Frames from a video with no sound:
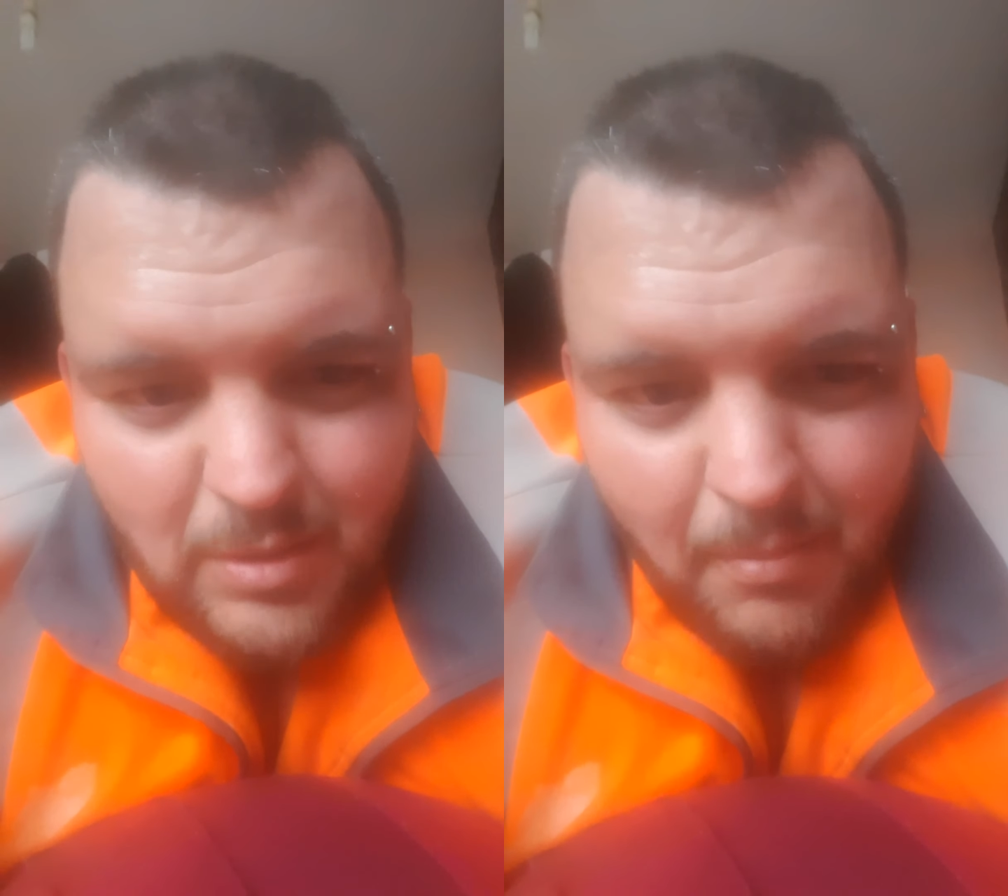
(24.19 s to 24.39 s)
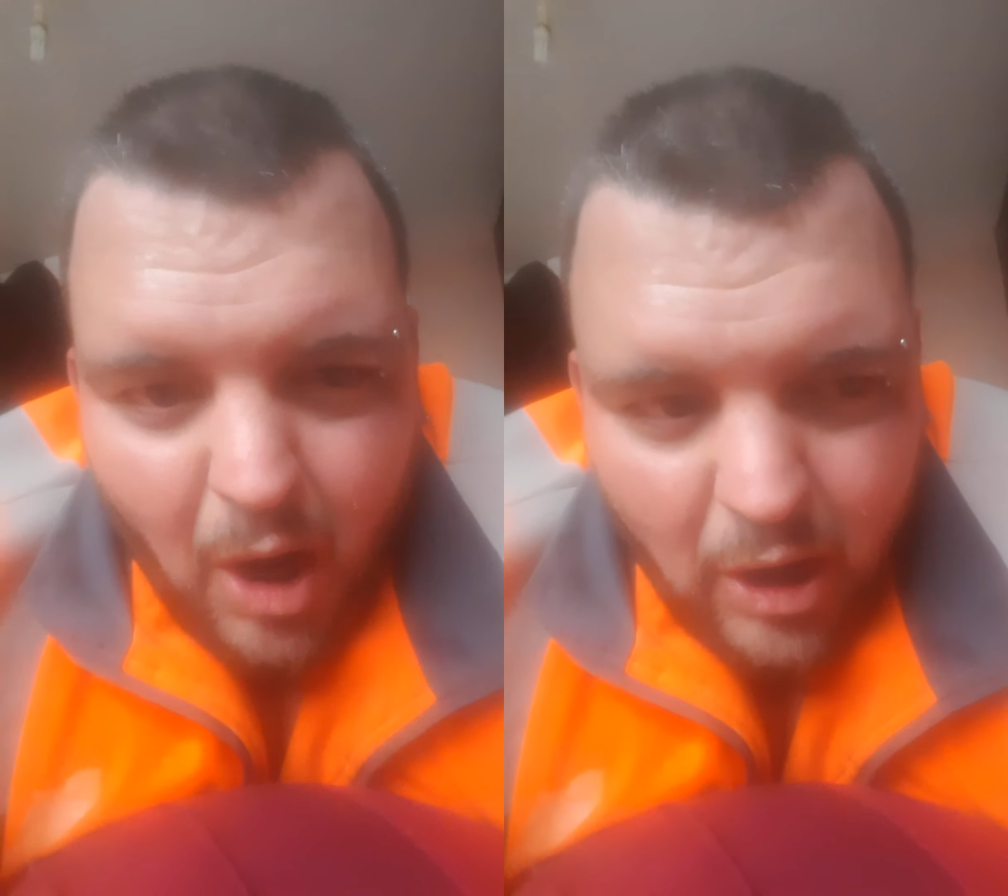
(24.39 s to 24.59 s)

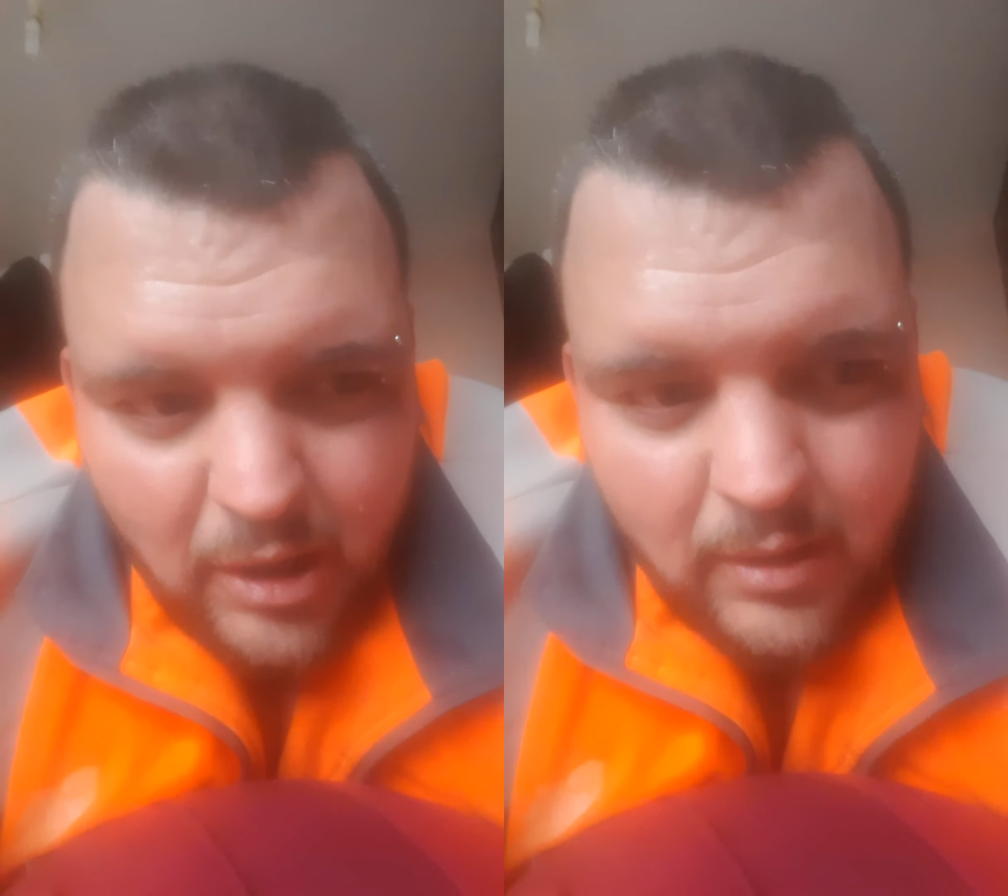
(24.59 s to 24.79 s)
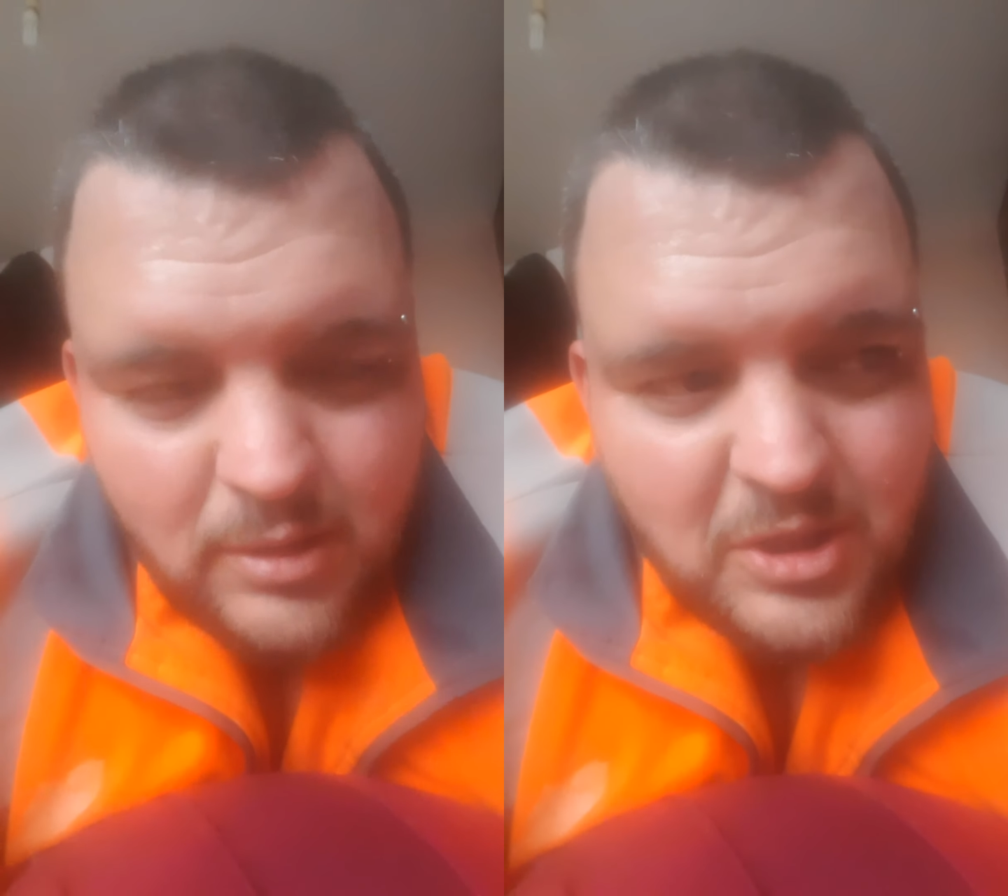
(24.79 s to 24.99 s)
of
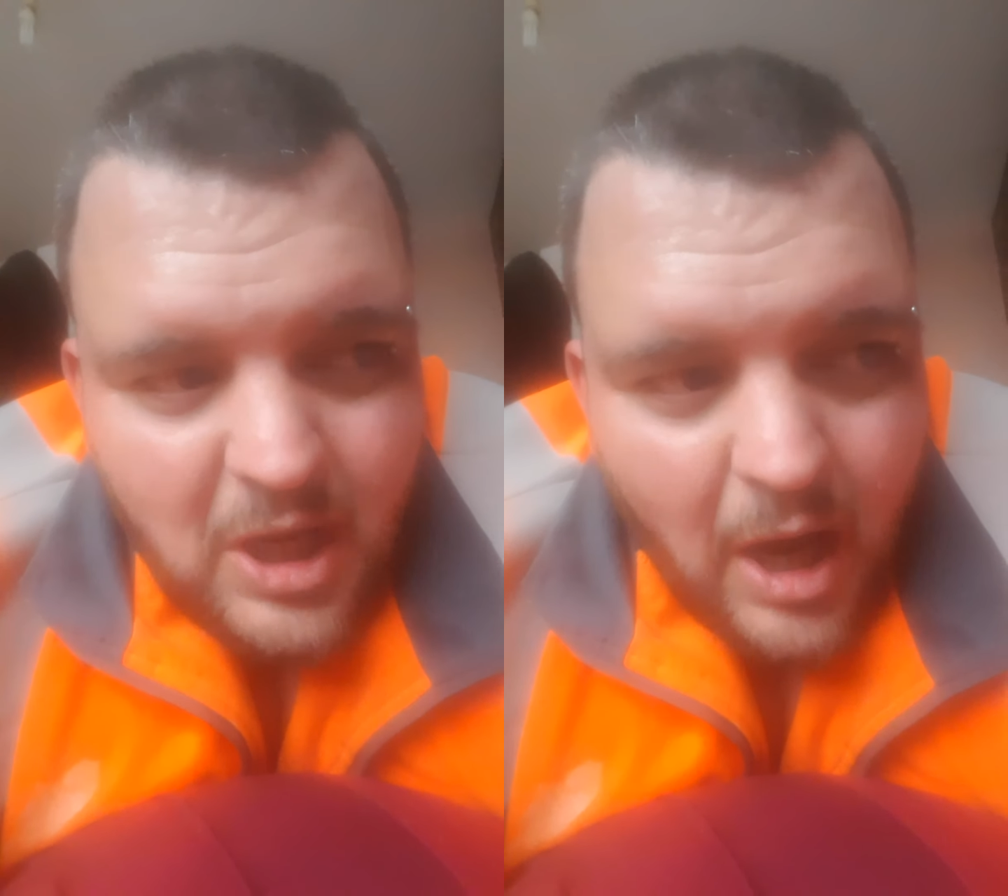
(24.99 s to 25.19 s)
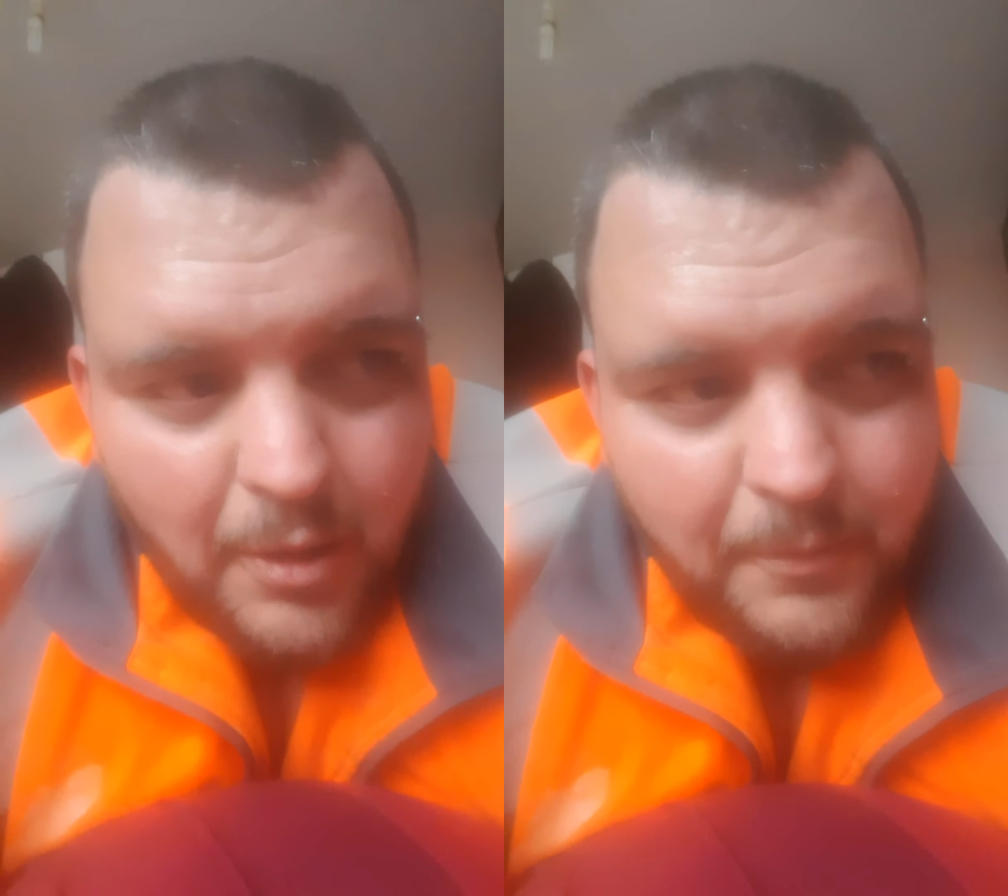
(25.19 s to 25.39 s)
mine.
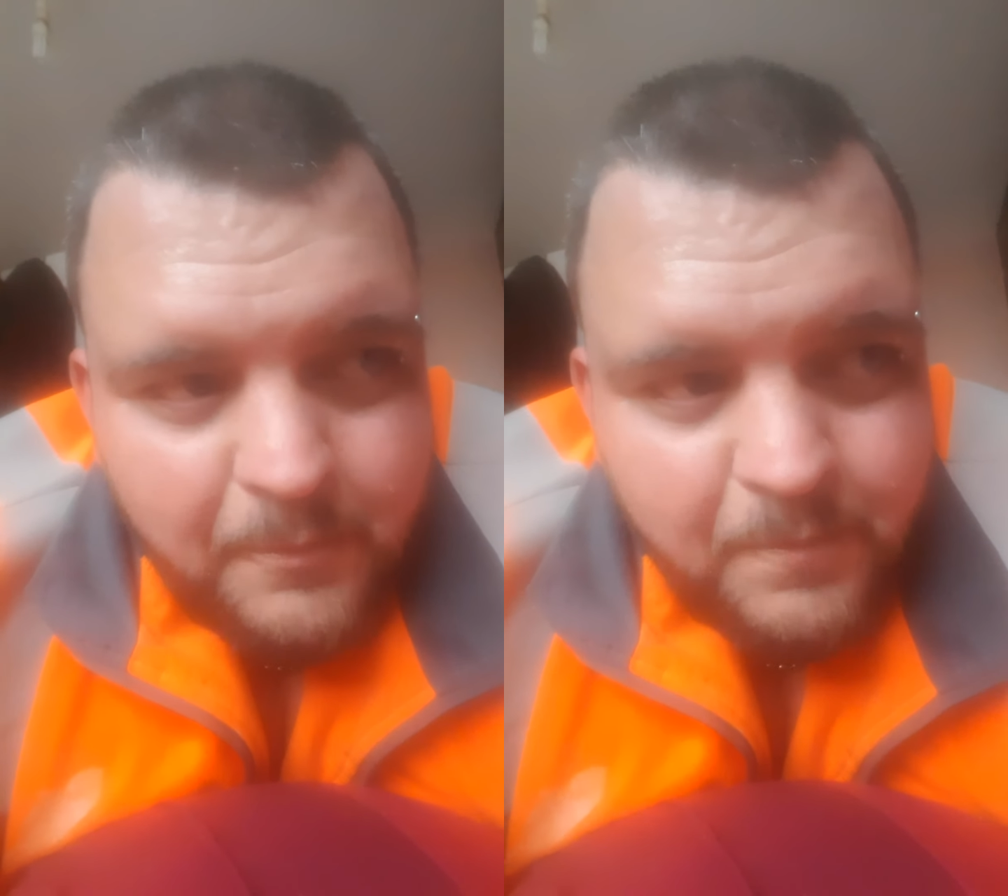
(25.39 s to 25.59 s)
So,